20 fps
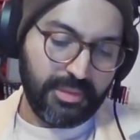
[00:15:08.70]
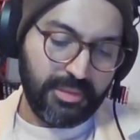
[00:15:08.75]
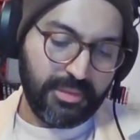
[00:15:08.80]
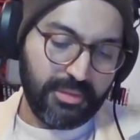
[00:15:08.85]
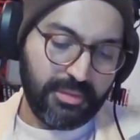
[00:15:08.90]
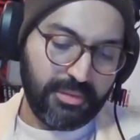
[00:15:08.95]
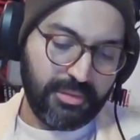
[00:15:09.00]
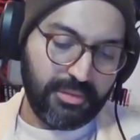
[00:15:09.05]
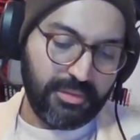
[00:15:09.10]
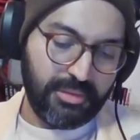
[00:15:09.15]

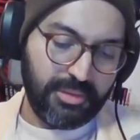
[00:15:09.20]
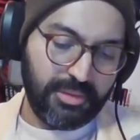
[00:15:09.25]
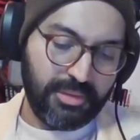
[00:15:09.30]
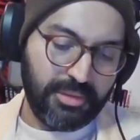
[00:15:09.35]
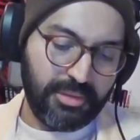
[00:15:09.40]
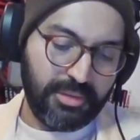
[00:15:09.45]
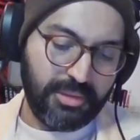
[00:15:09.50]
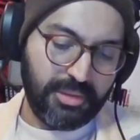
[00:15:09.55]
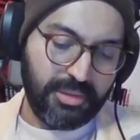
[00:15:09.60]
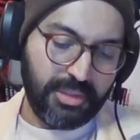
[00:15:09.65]
the
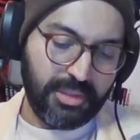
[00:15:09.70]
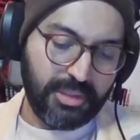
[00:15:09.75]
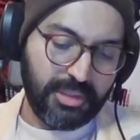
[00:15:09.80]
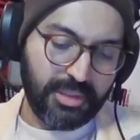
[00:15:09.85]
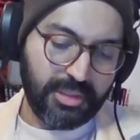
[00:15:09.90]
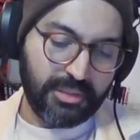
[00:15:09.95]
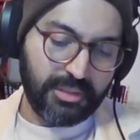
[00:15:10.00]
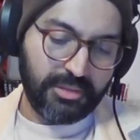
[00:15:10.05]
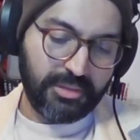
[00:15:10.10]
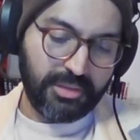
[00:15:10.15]

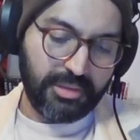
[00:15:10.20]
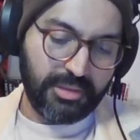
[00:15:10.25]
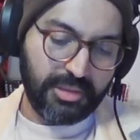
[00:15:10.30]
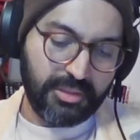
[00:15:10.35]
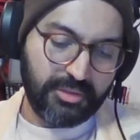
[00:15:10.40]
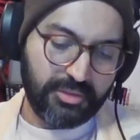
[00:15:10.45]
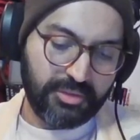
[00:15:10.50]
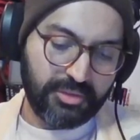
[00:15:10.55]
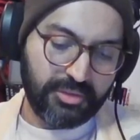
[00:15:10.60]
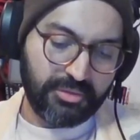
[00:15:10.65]
yeah the
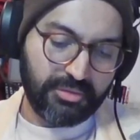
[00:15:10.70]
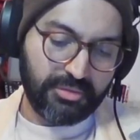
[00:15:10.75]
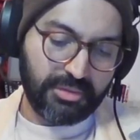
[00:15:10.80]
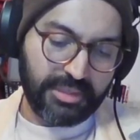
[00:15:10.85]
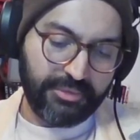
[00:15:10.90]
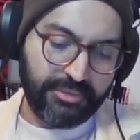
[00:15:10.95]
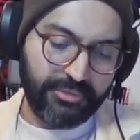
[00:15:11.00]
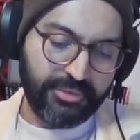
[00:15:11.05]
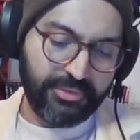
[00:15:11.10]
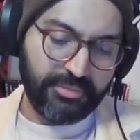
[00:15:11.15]
it's
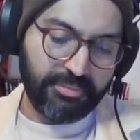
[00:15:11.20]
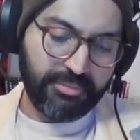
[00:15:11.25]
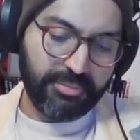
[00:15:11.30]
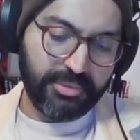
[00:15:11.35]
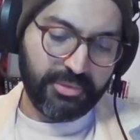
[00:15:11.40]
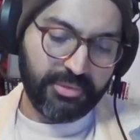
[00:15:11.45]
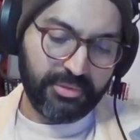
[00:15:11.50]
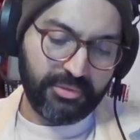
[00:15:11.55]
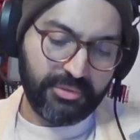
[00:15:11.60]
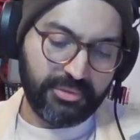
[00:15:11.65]
Grafton
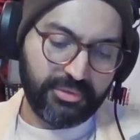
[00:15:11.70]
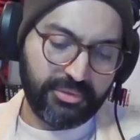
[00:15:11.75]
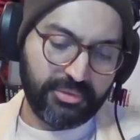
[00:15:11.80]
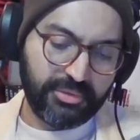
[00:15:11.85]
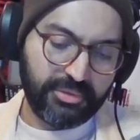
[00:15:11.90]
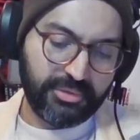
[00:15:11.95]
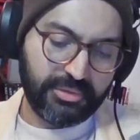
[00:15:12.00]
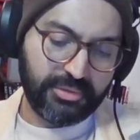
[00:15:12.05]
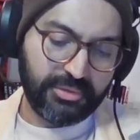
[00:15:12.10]
Books.